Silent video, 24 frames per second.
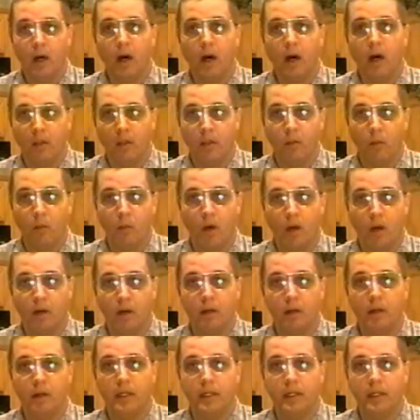all the
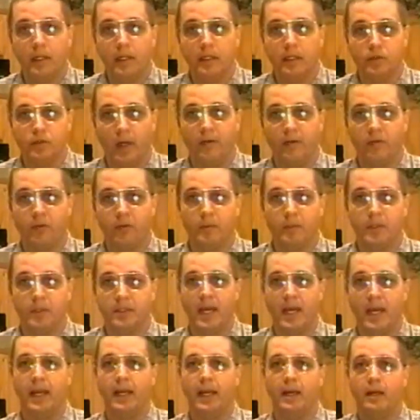water is drained from the
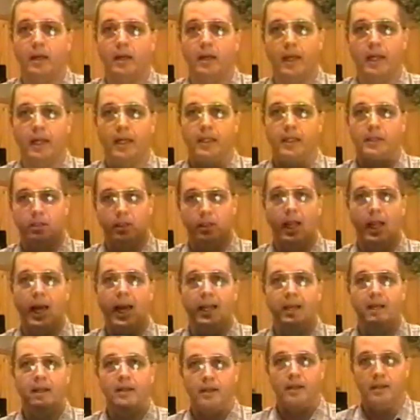tank and it's
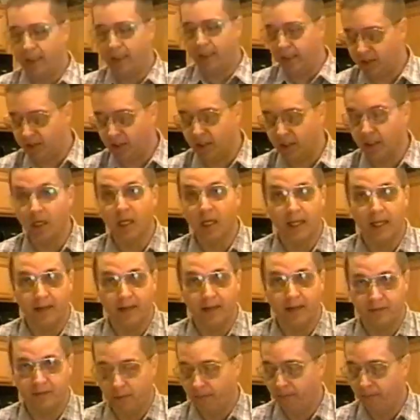light, easy to lift.